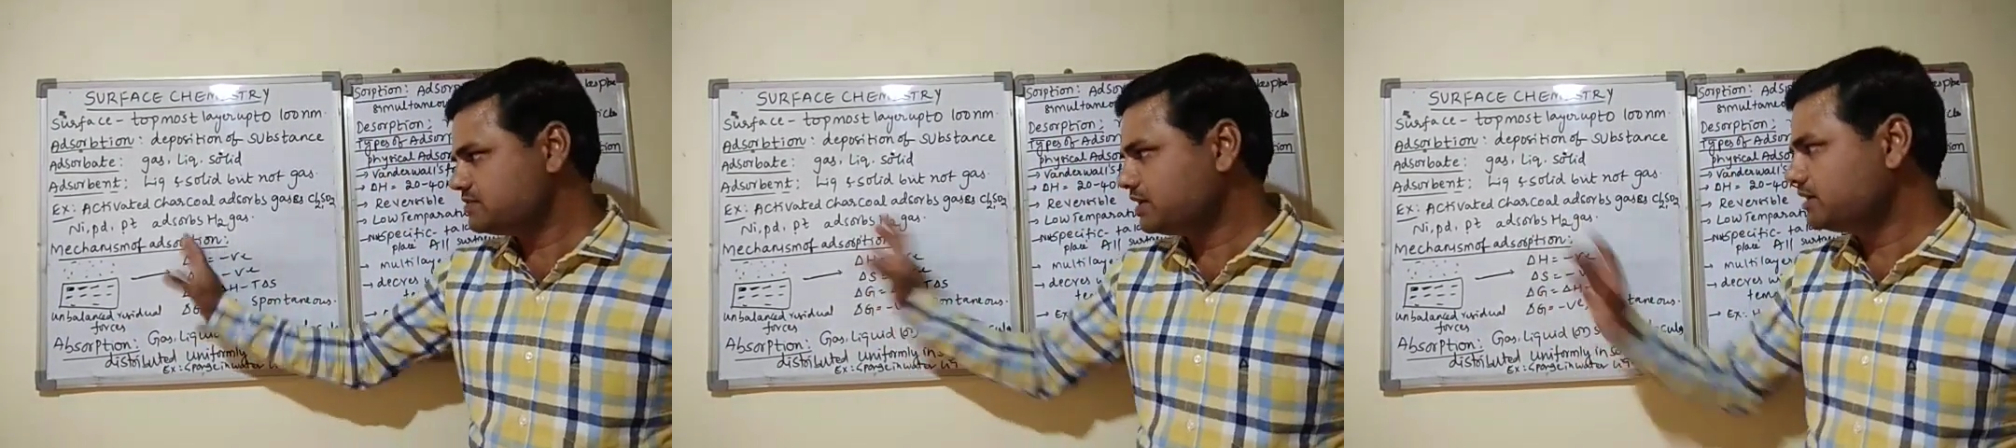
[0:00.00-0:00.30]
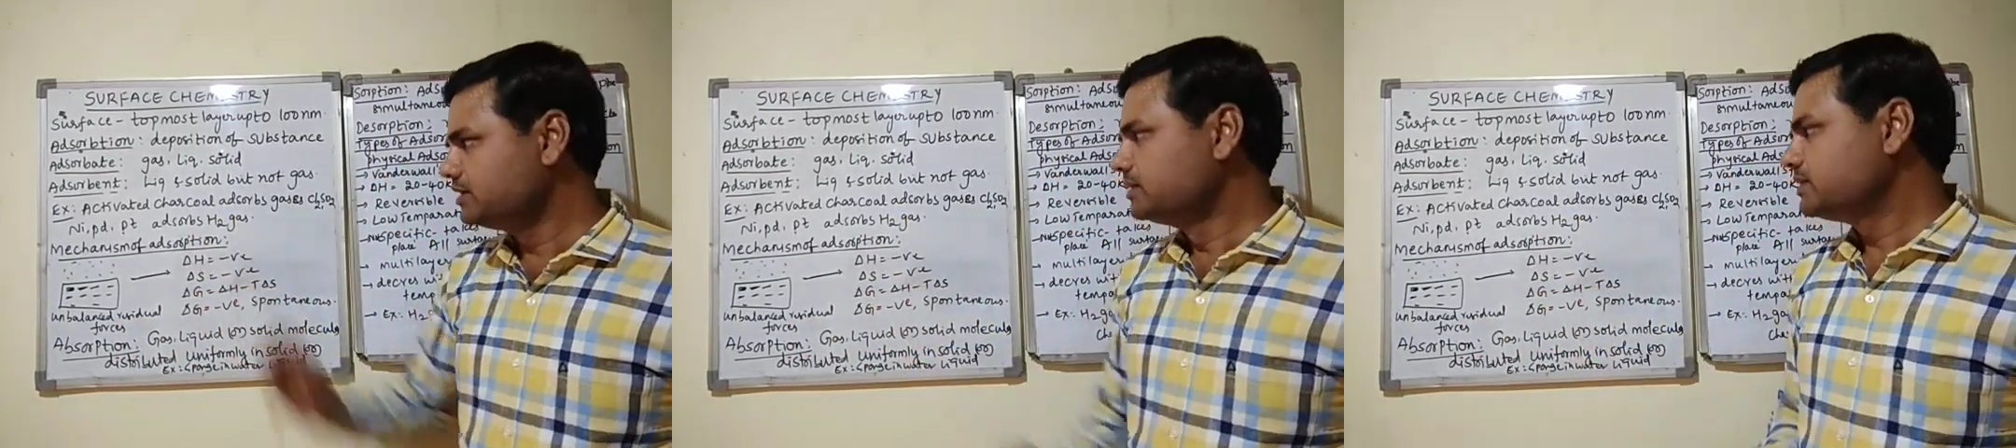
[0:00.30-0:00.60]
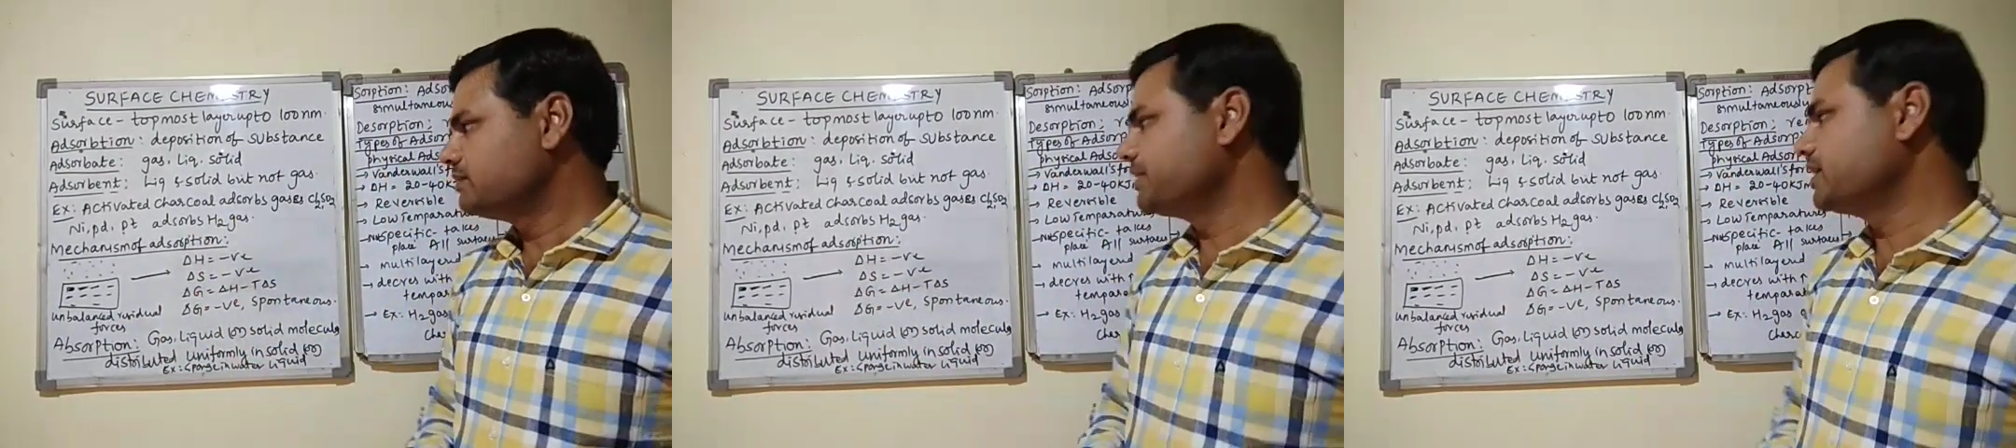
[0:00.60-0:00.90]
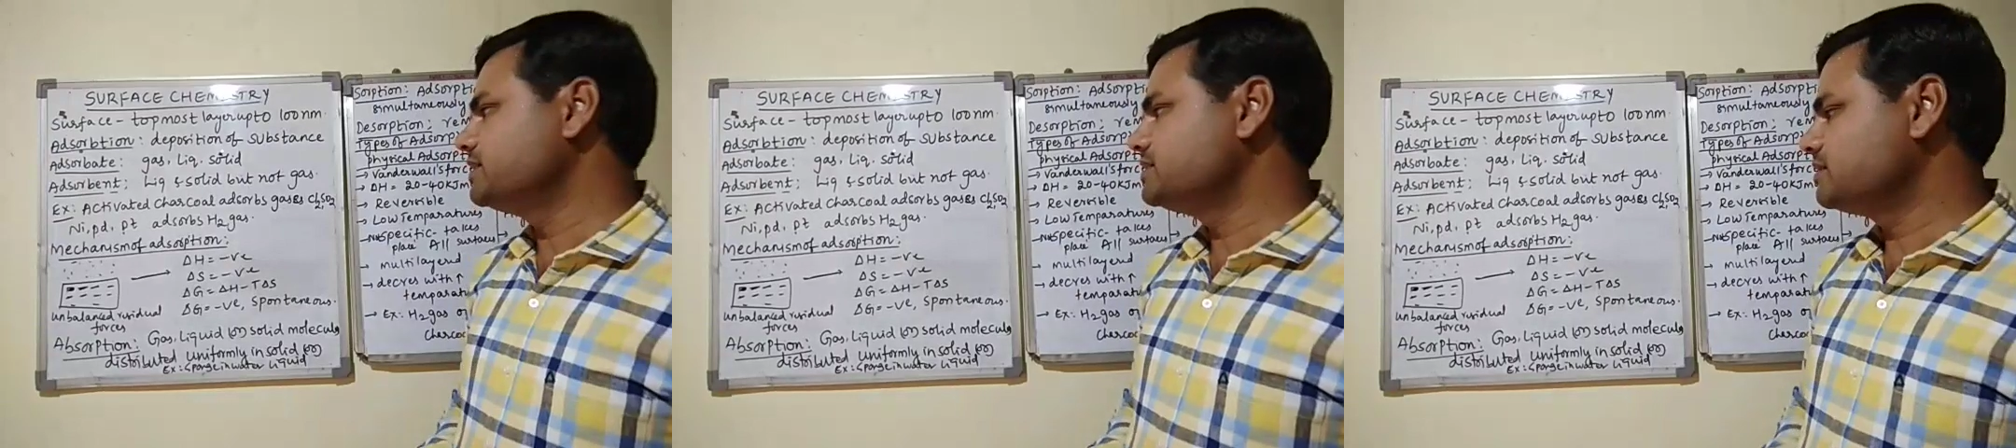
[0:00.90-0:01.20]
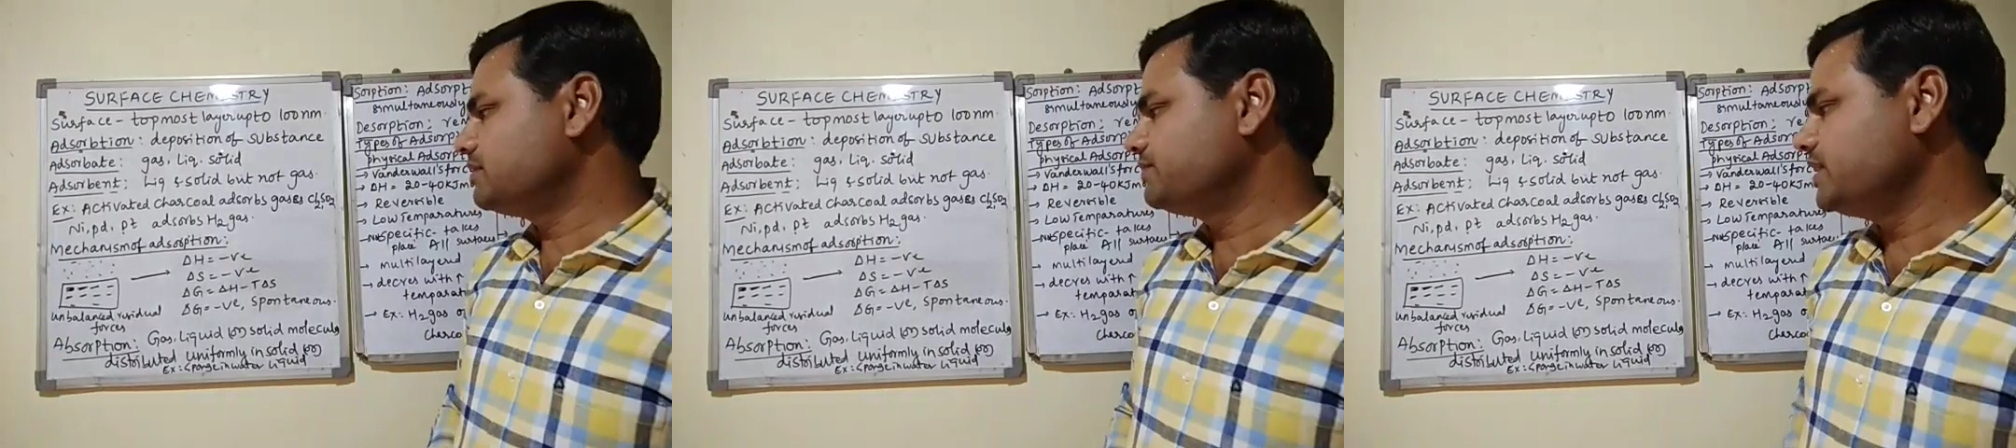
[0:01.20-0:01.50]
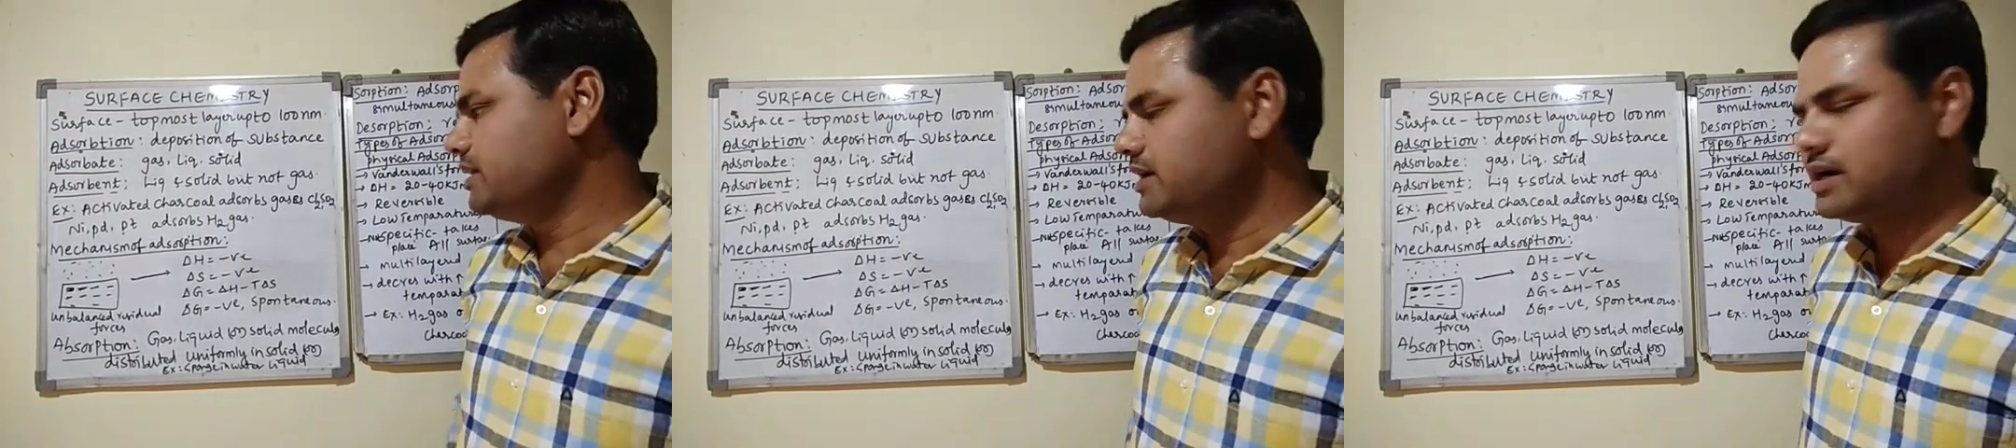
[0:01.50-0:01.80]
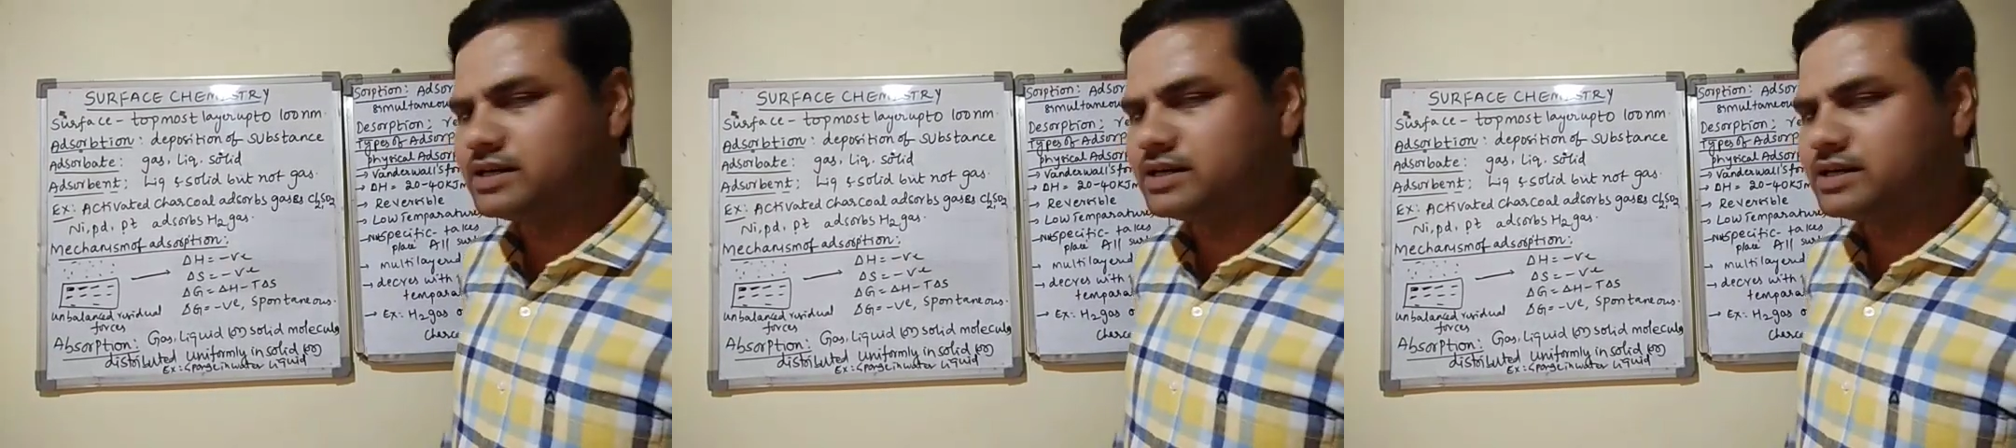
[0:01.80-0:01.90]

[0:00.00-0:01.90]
what the mechanism of the